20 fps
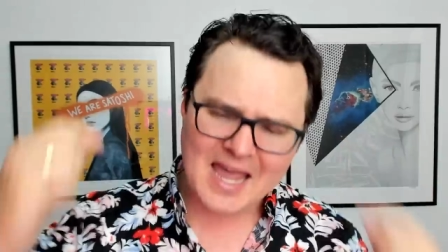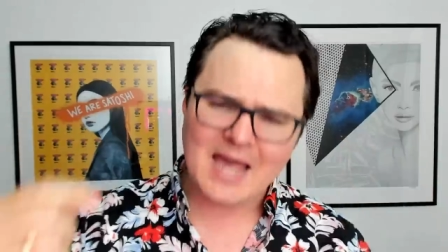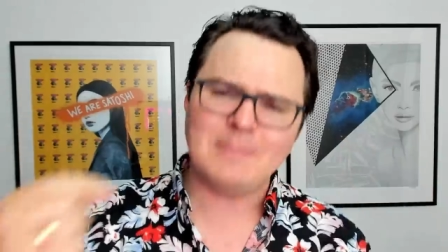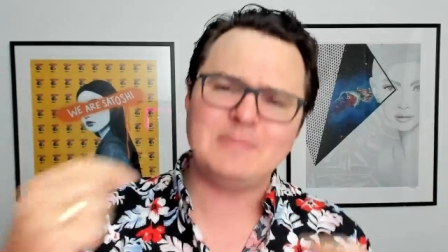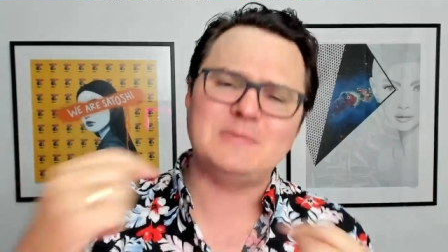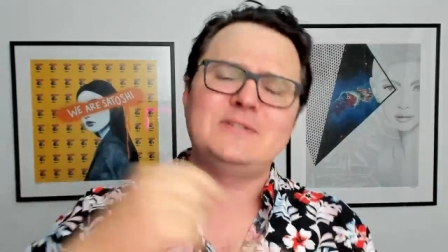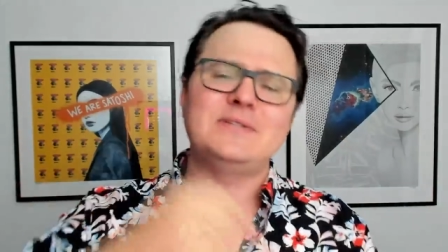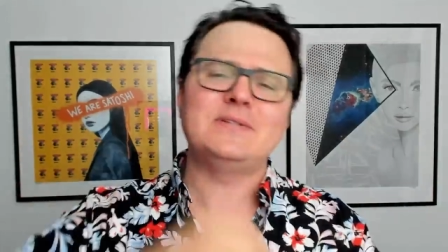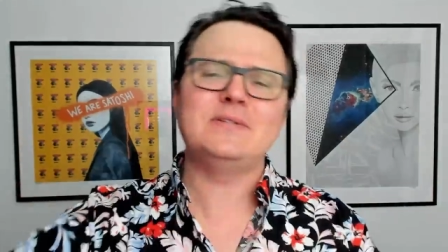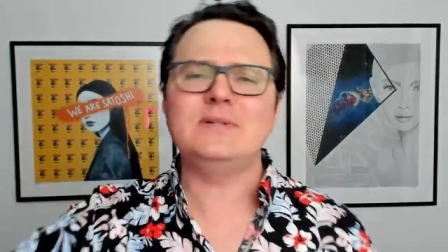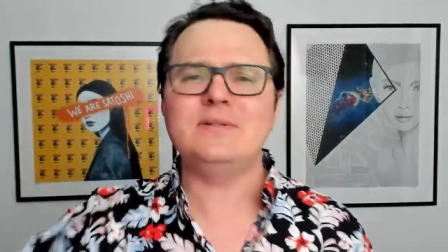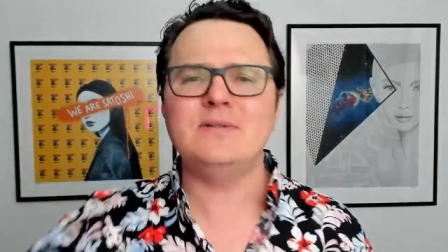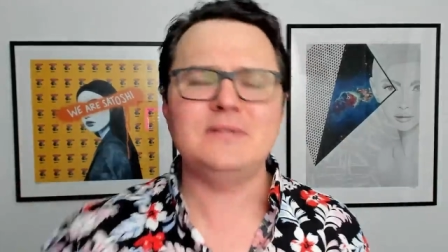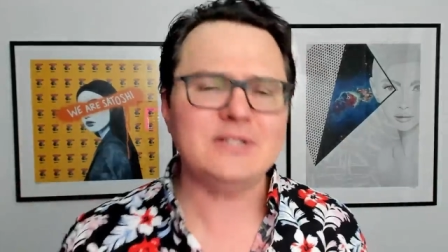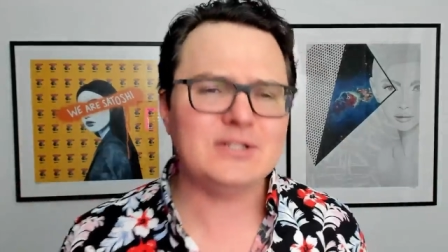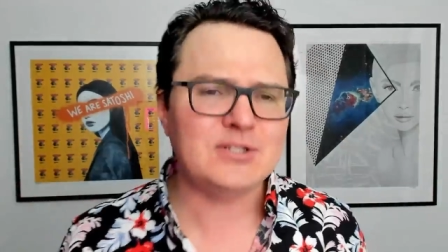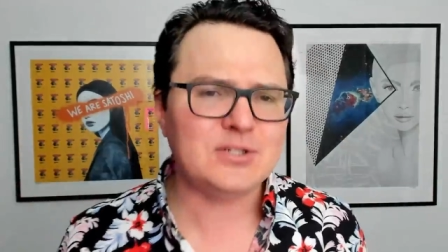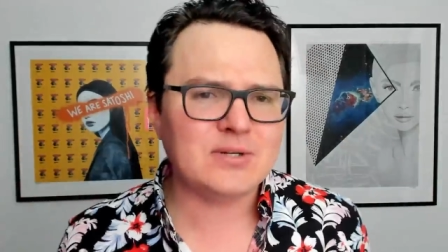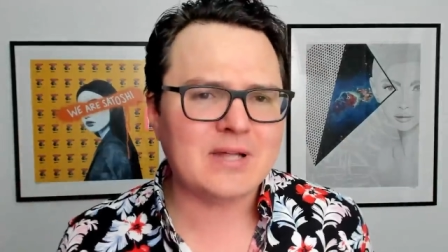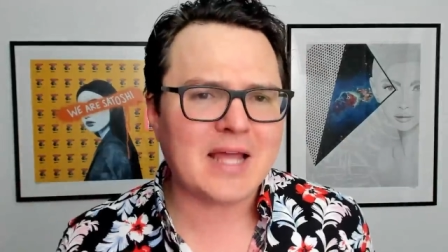
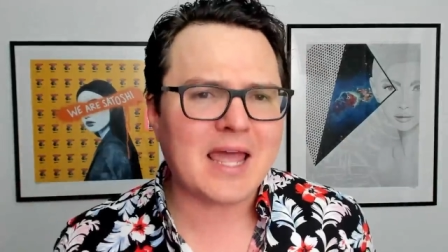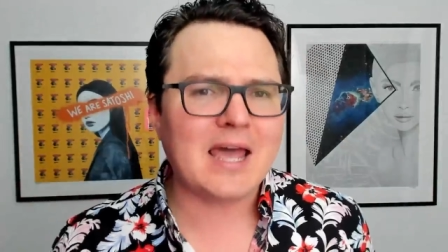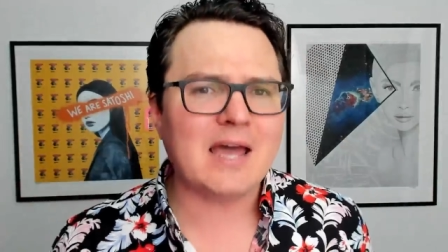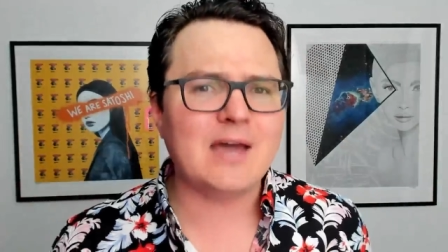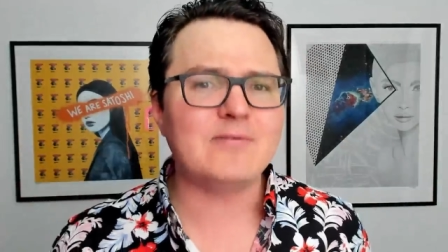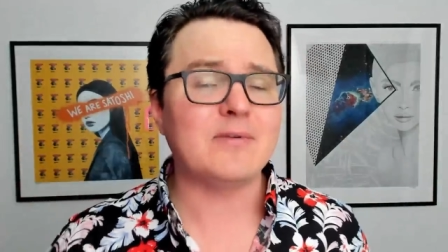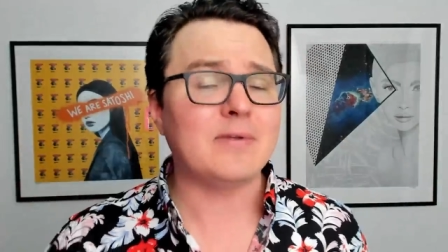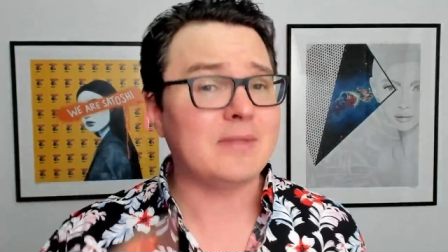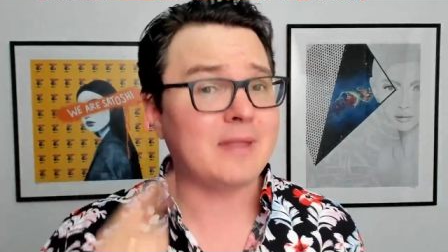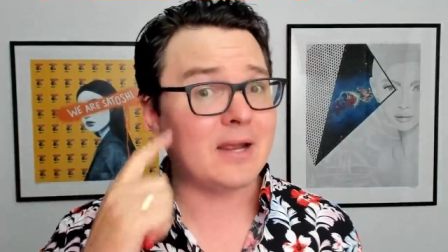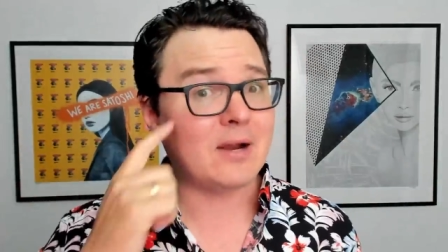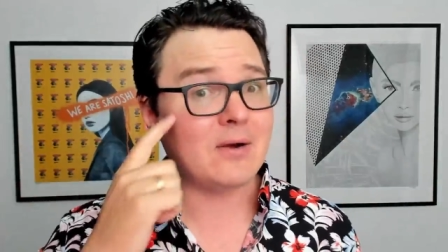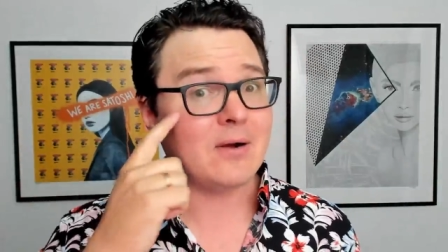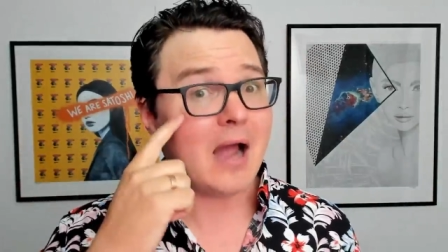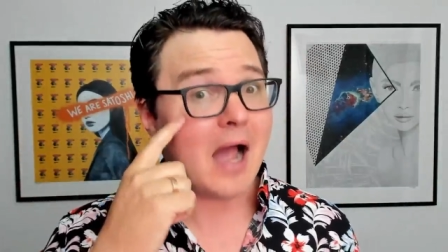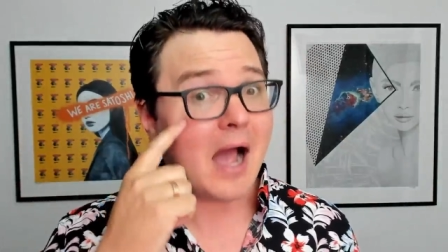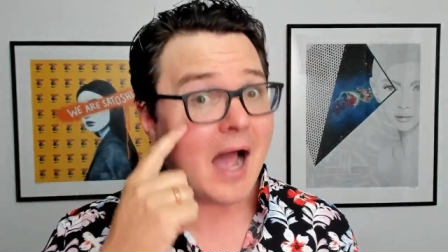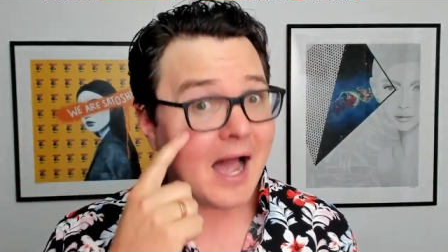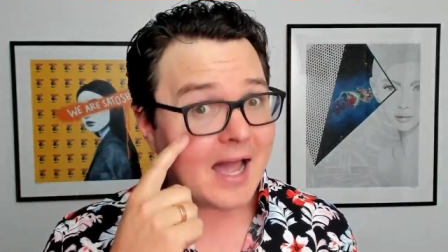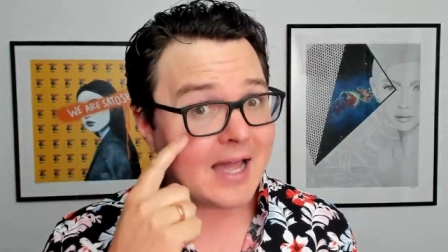absolutely should have
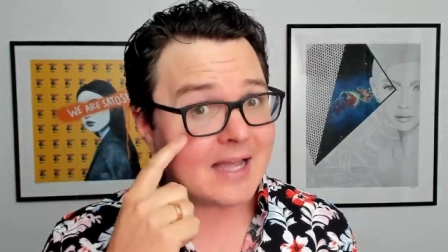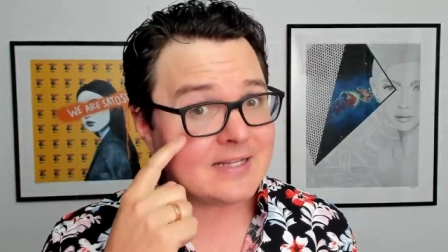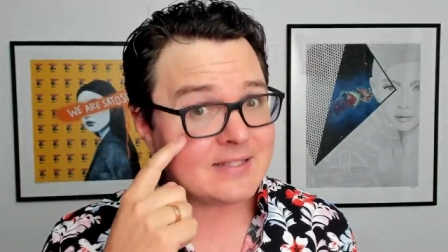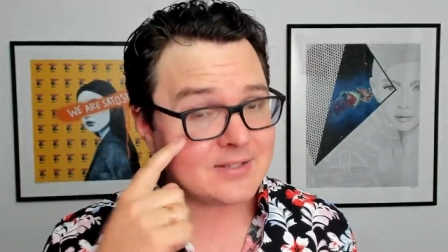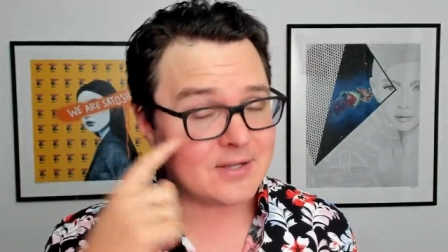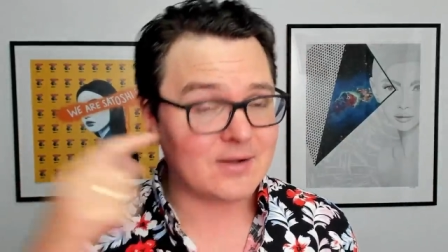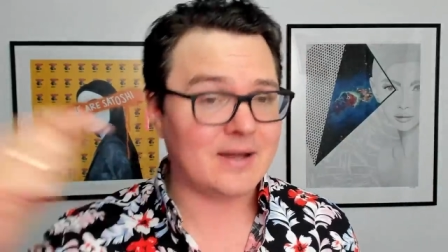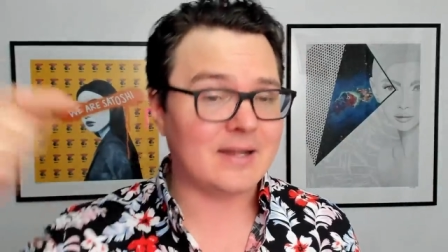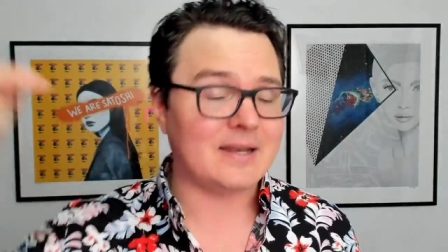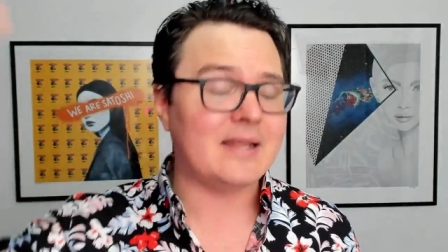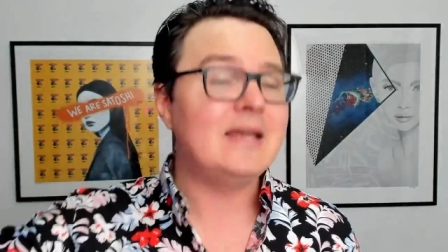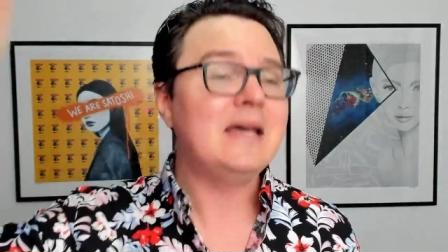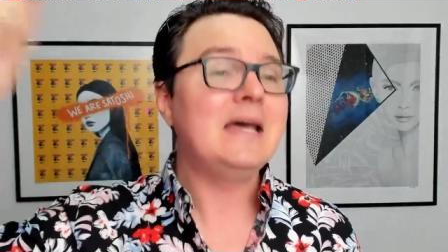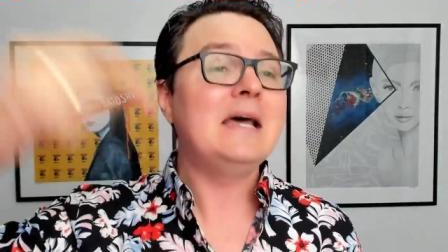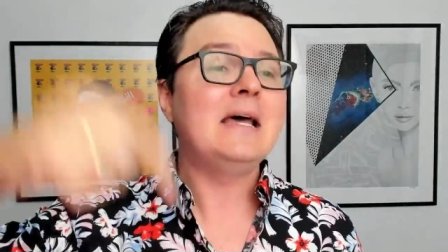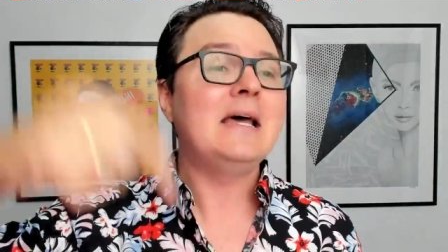their eyes on?